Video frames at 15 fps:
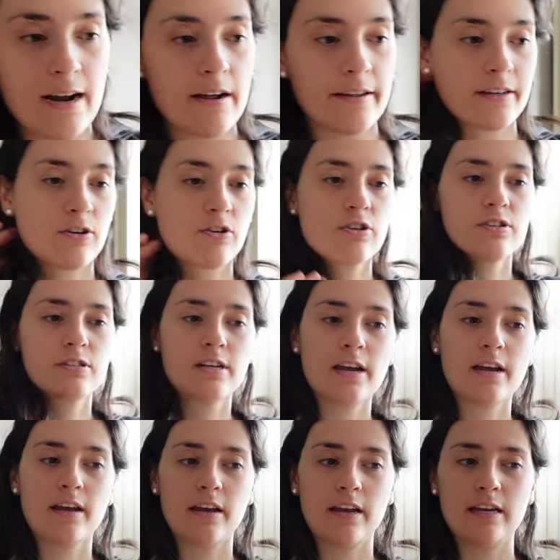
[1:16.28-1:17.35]
Now, the
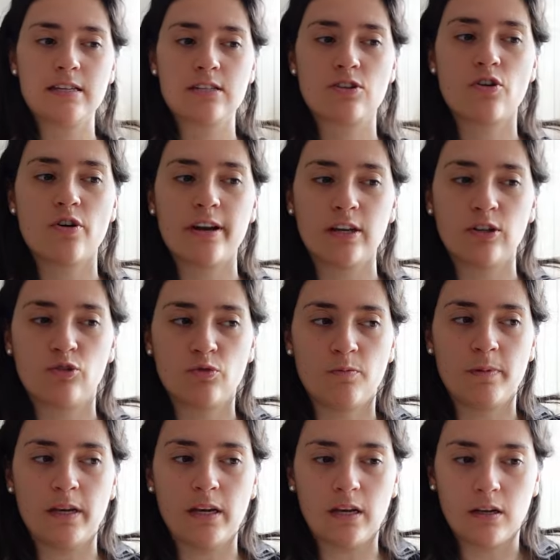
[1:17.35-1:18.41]
corset is going to
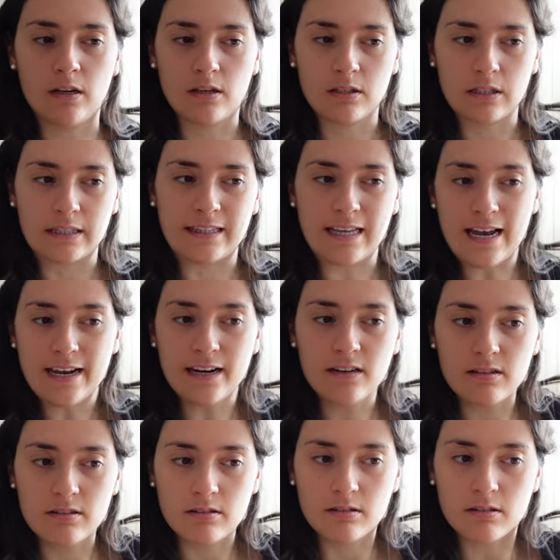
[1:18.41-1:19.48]
be
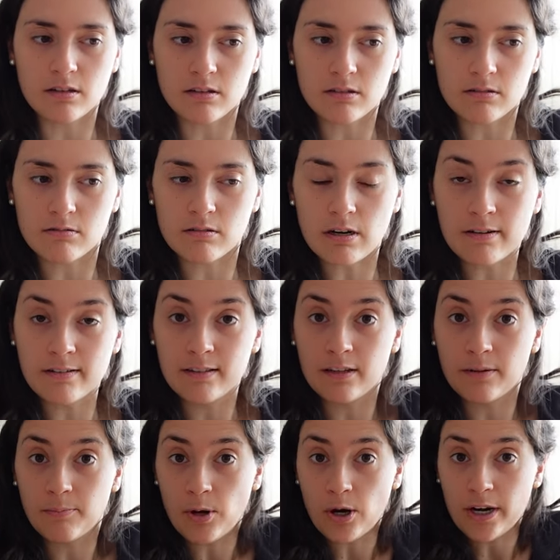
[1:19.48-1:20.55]
tight around the
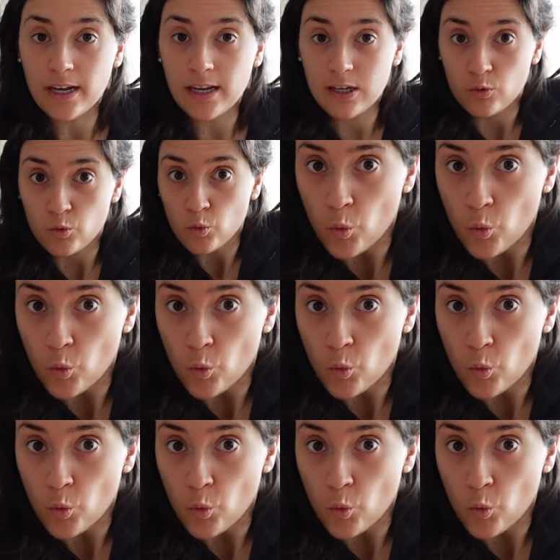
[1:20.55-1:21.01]
body.